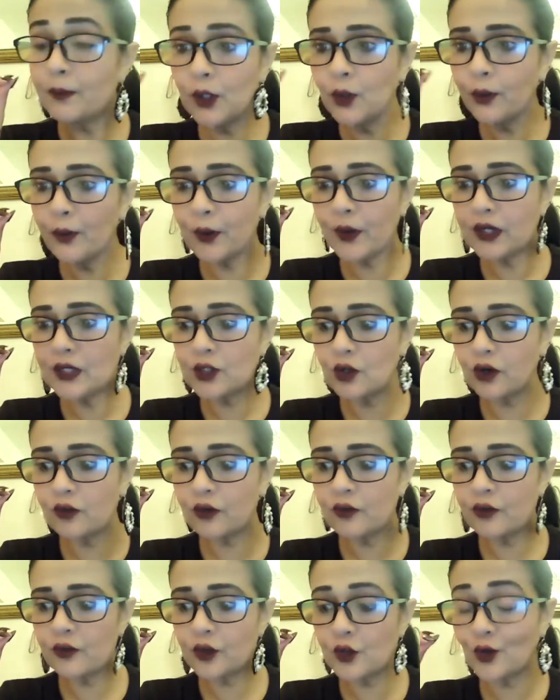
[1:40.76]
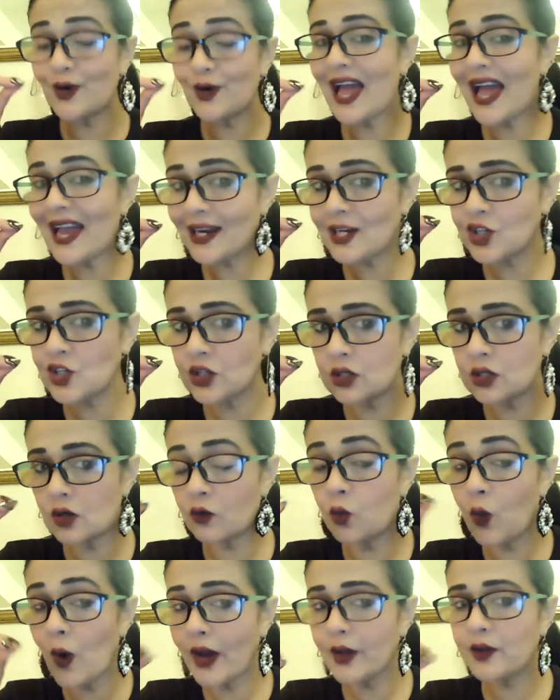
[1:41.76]
blueprint of your action,
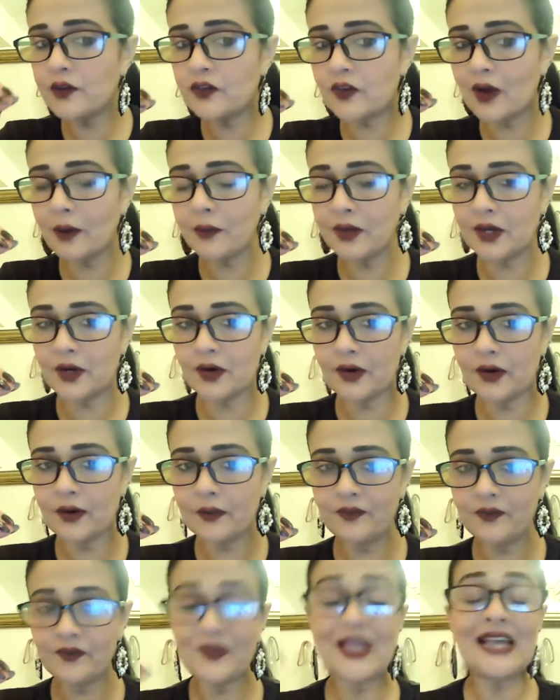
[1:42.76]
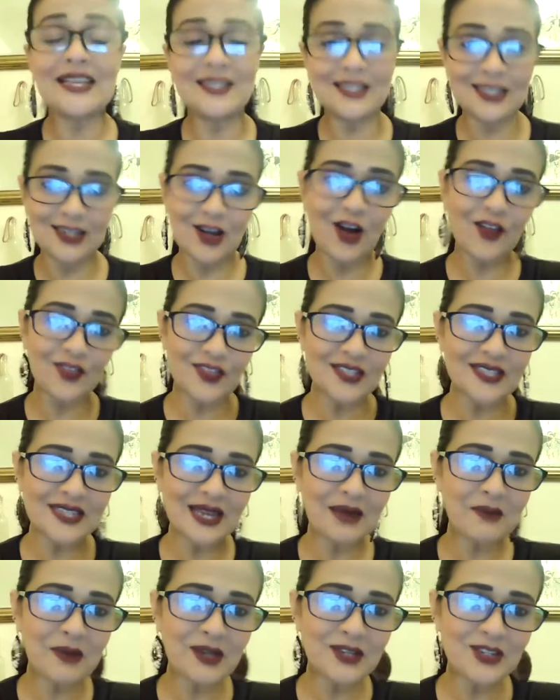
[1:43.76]
of why you've come here, as in on this
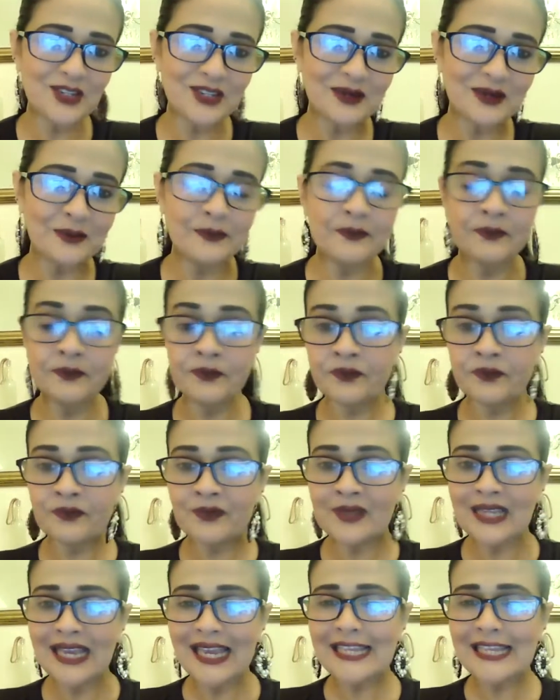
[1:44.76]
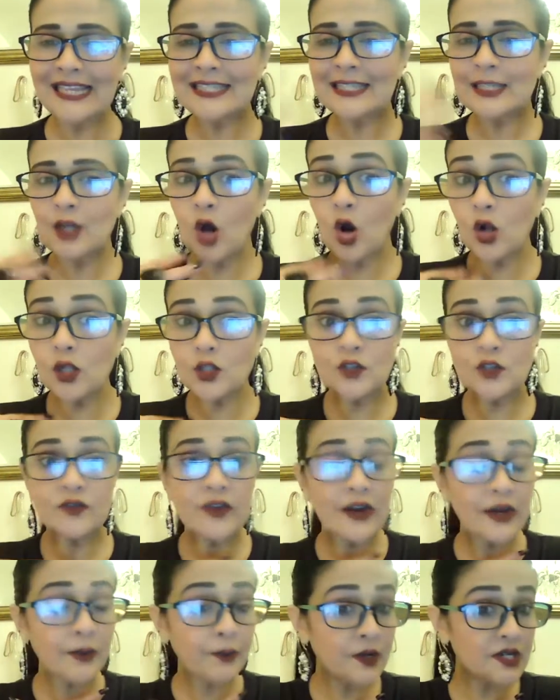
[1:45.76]
dimension. It's also
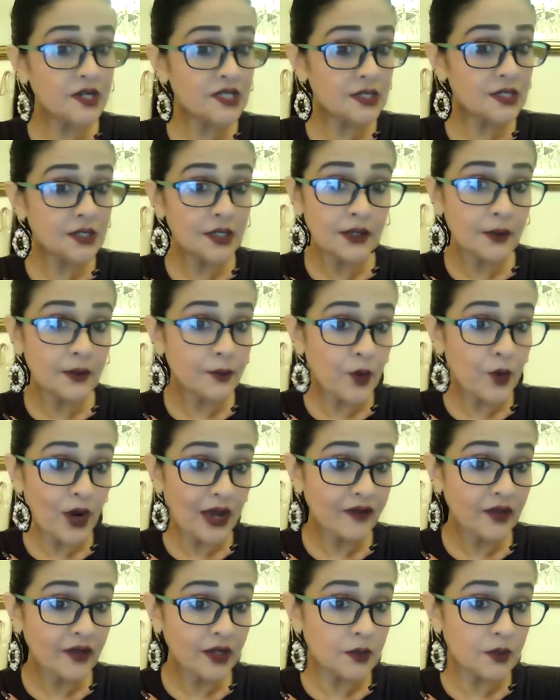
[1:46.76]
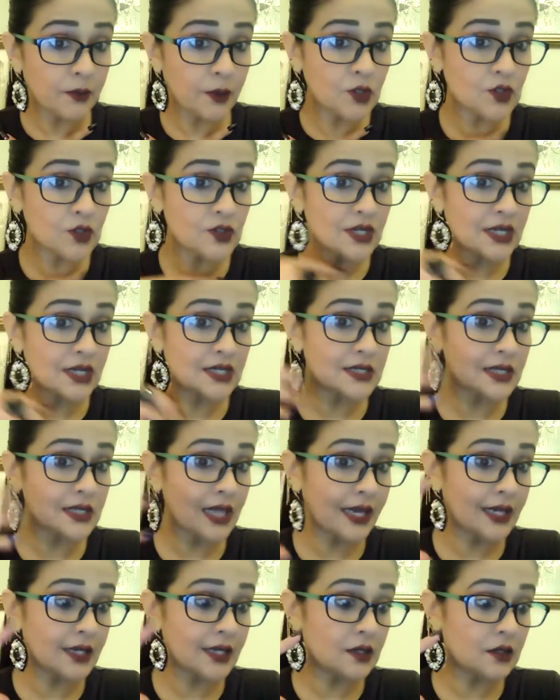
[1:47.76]
very personal and private because it's
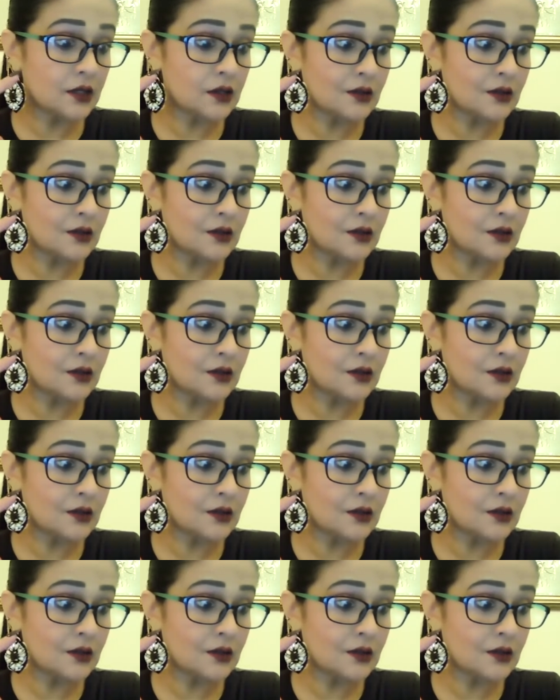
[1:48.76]
like